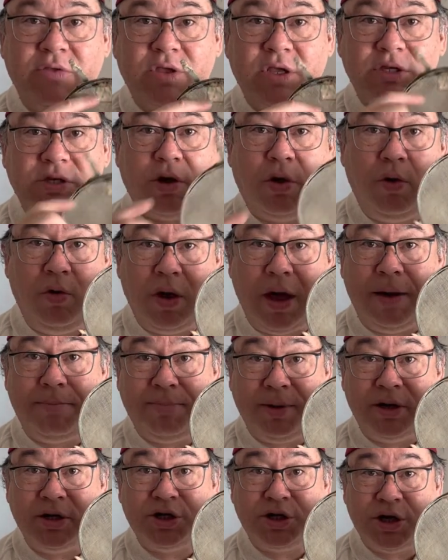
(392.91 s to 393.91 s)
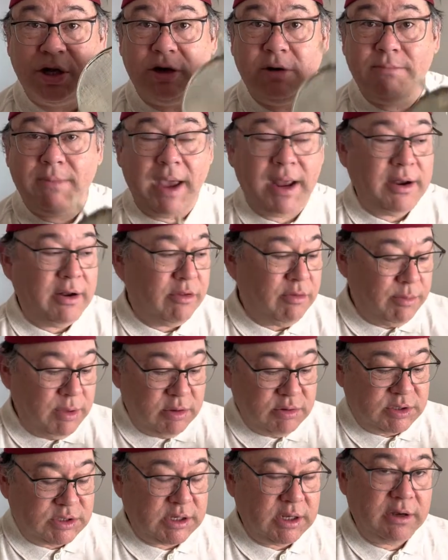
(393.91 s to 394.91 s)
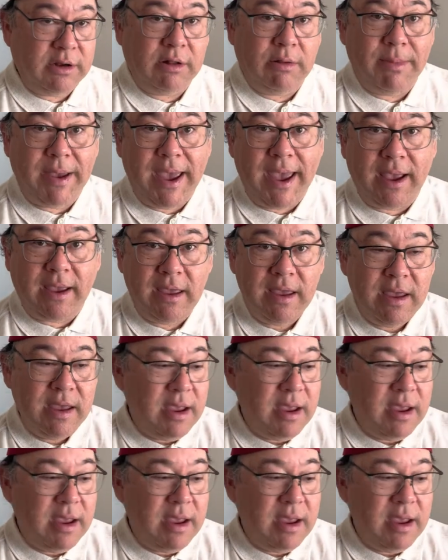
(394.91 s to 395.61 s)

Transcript: because a hole got punched in it by another mute sitting in the bag.